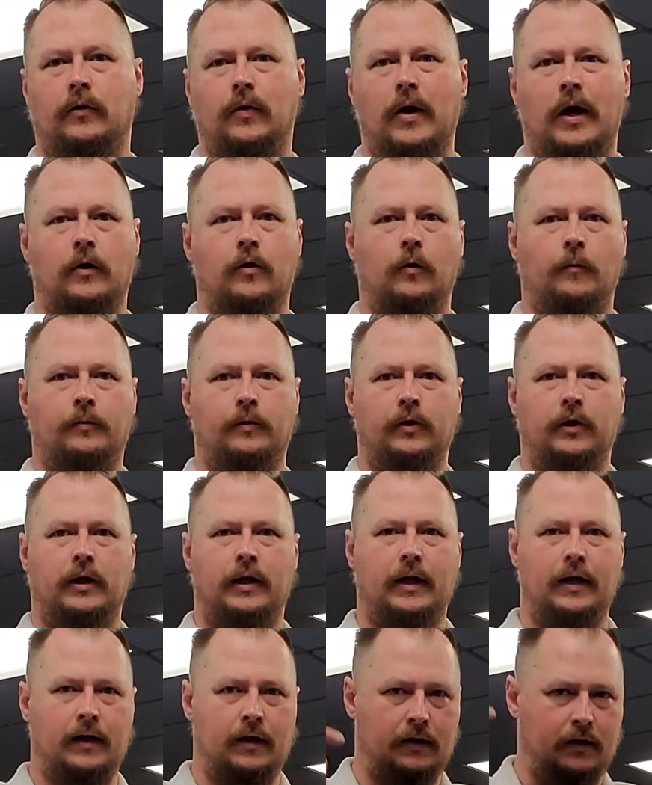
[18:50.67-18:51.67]
crack open your
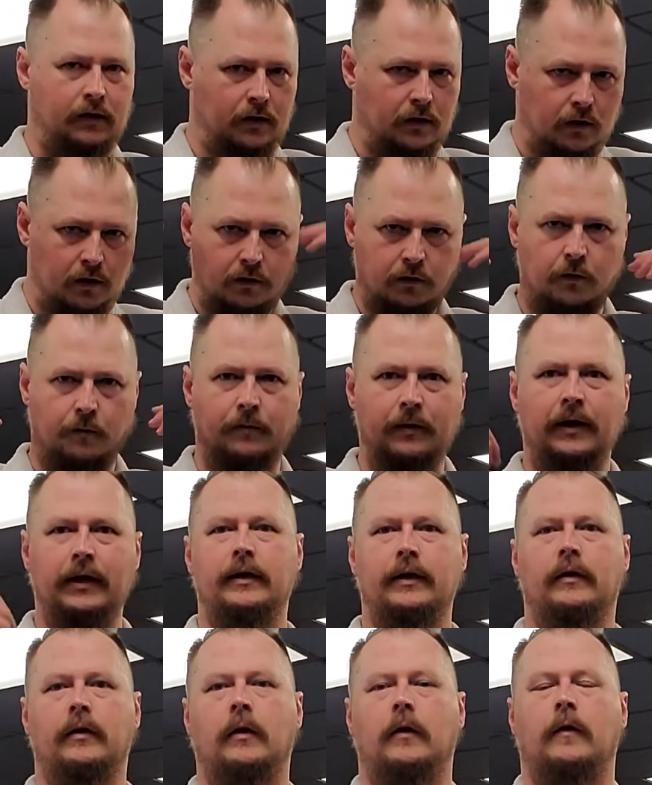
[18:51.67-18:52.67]
head and you're
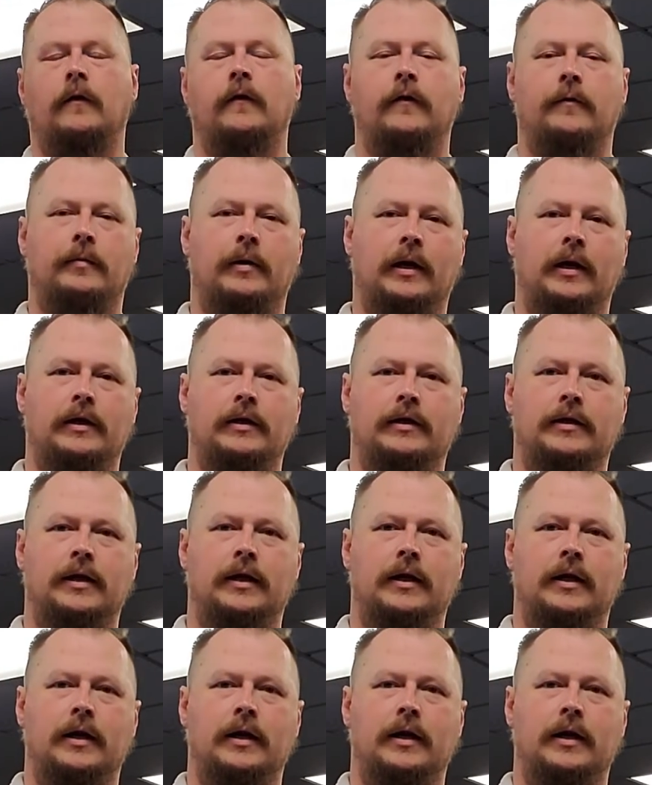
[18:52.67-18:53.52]
bleeding all over the place.